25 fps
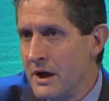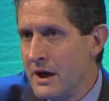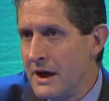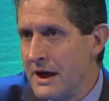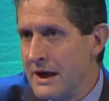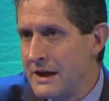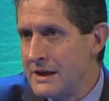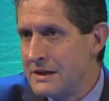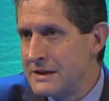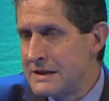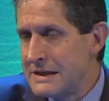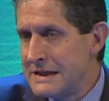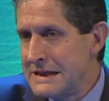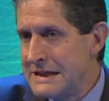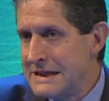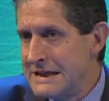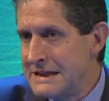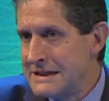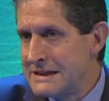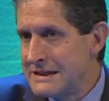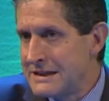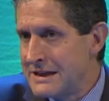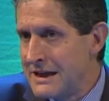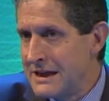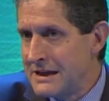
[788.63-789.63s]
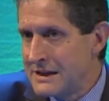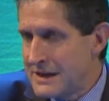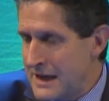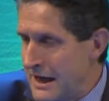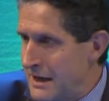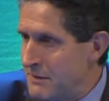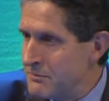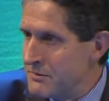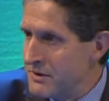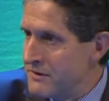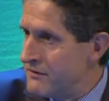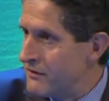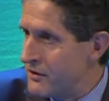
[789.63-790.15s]
It
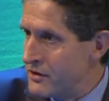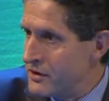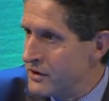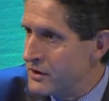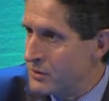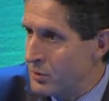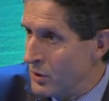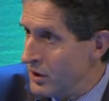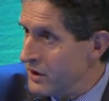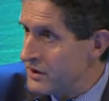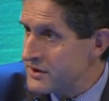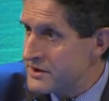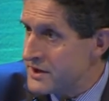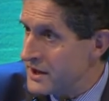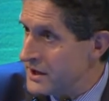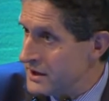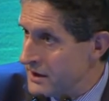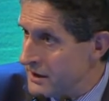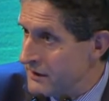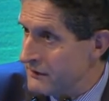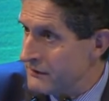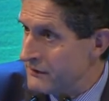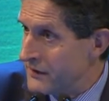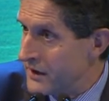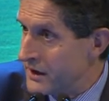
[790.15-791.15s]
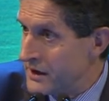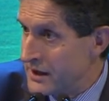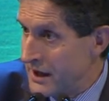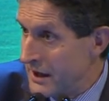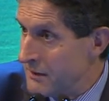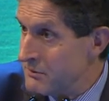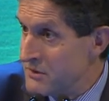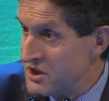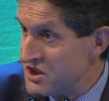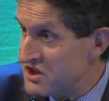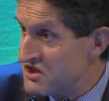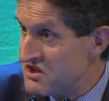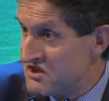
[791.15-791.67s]
can be very qualitative. It can
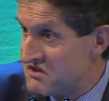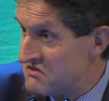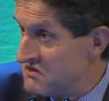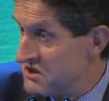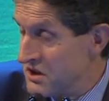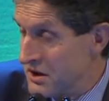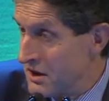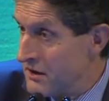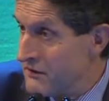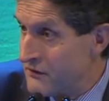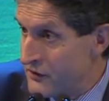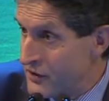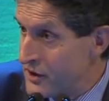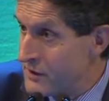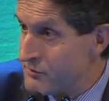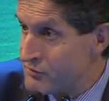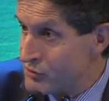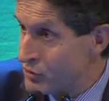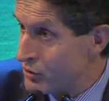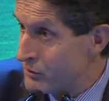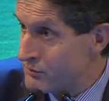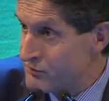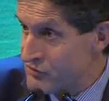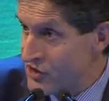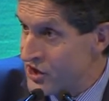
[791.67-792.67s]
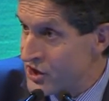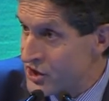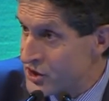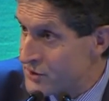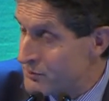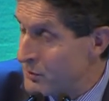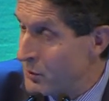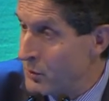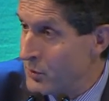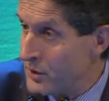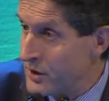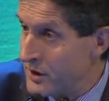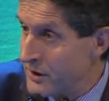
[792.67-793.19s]
be just, you know, very broad brush,
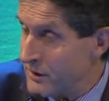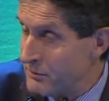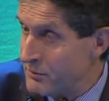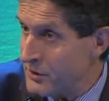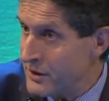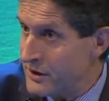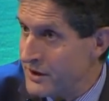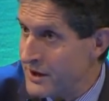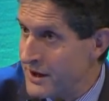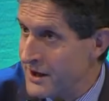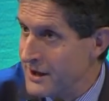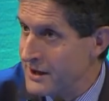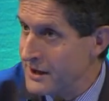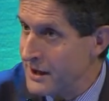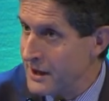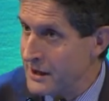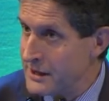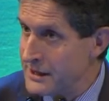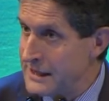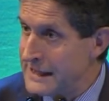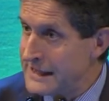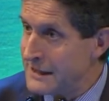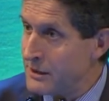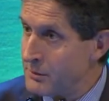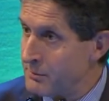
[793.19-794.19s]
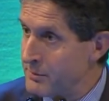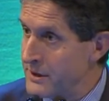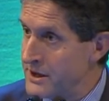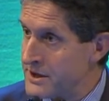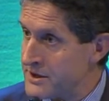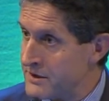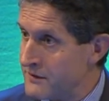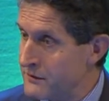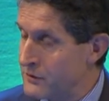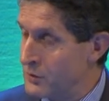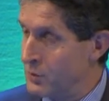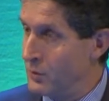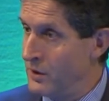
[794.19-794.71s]
but a little bit
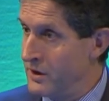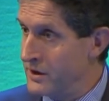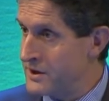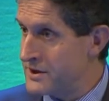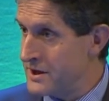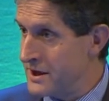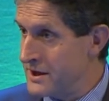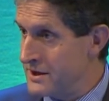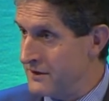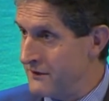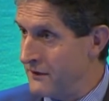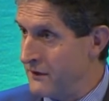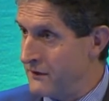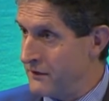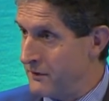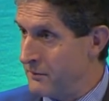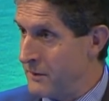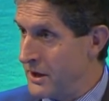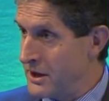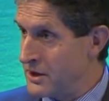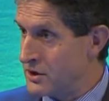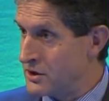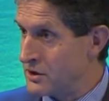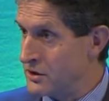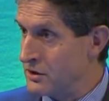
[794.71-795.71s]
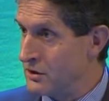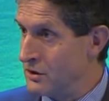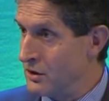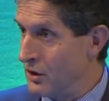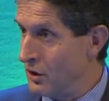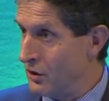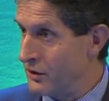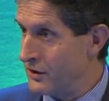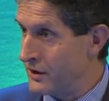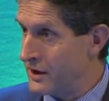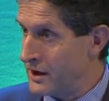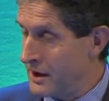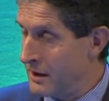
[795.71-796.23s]
of qualitative information
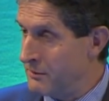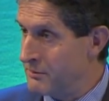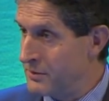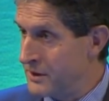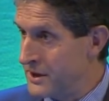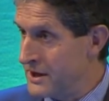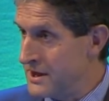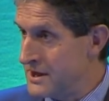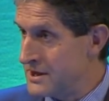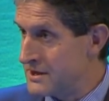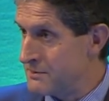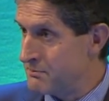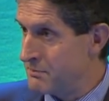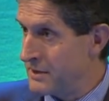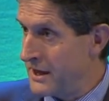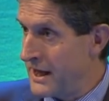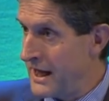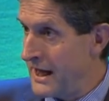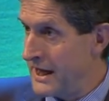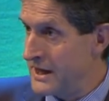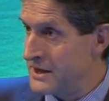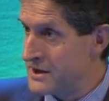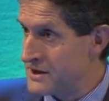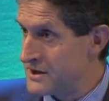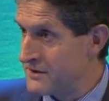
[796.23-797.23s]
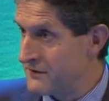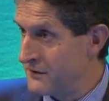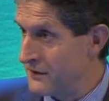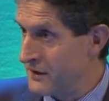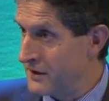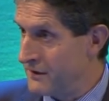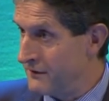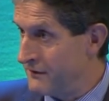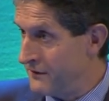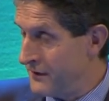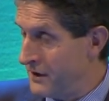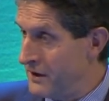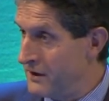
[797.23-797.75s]
on the company's plans for the
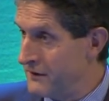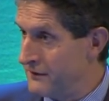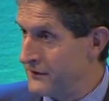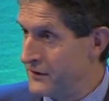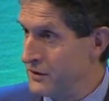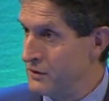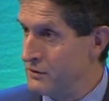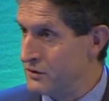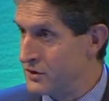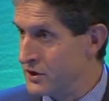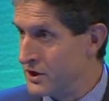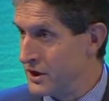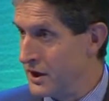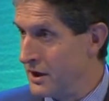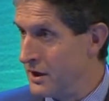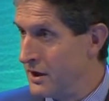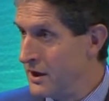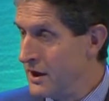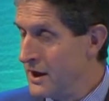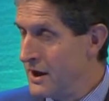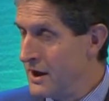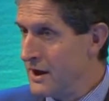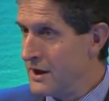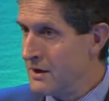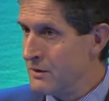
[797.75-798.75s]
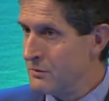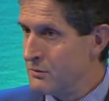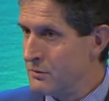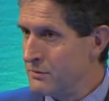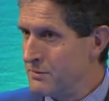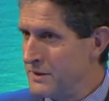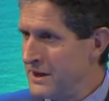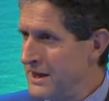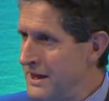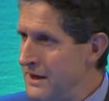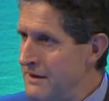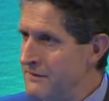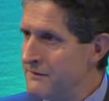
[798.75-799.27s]
far future would be
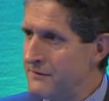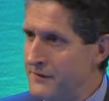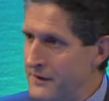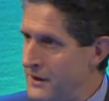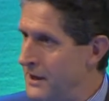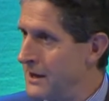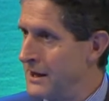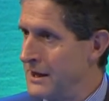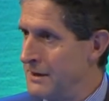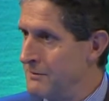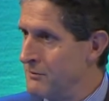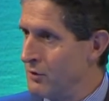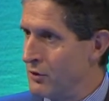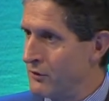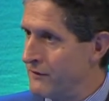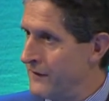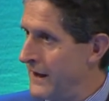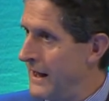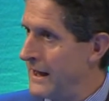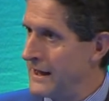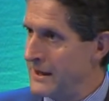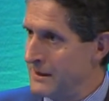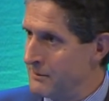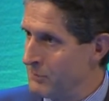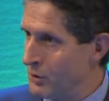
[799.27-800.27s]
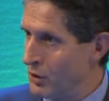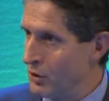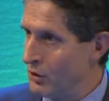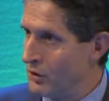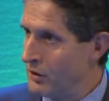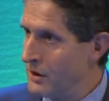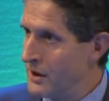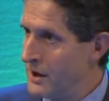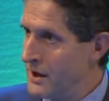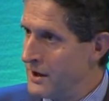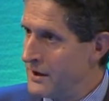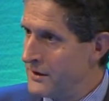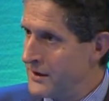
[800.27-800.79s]
infinitely more valuable
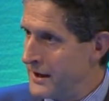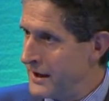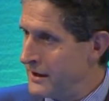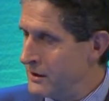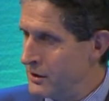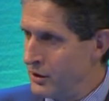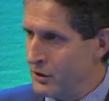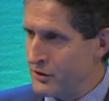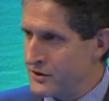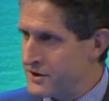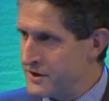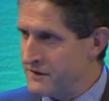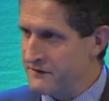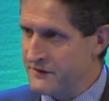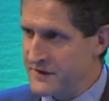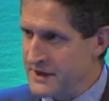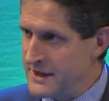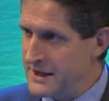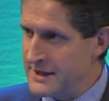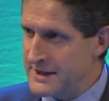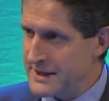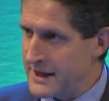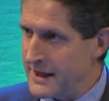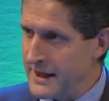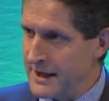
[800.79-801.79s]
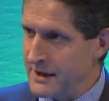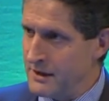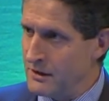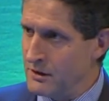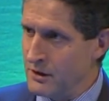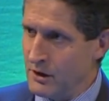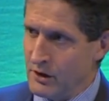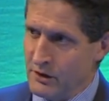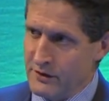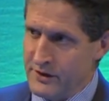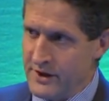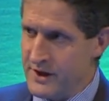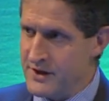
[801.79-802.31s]
than lots of detail
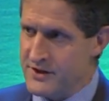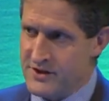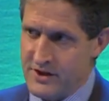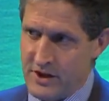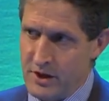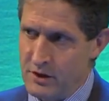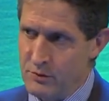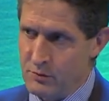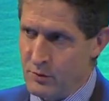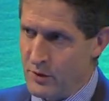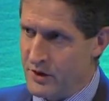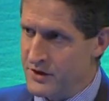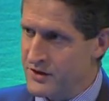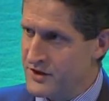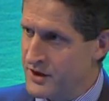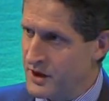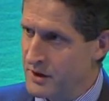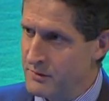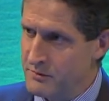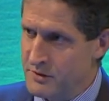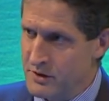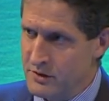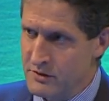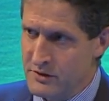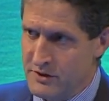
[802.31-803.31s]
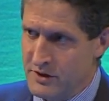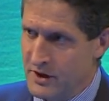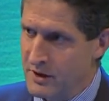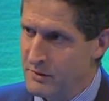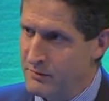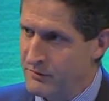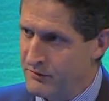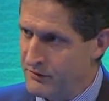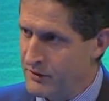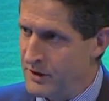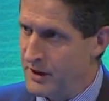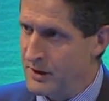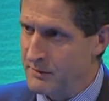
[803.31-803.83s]
on their Scope 1, Scope 2, Scope
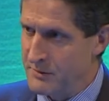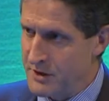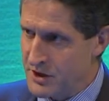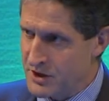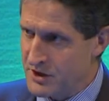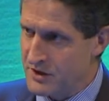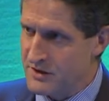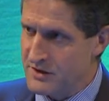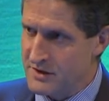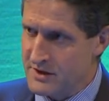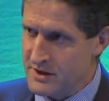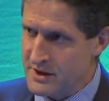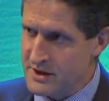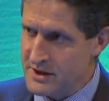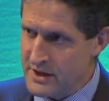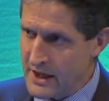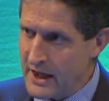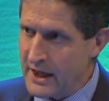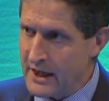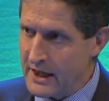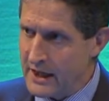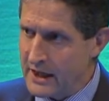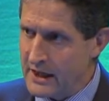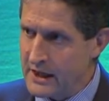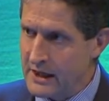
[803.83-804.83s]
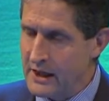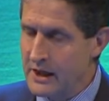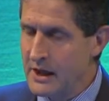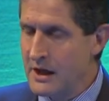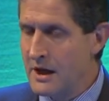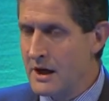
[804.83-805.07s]
3 emissions today.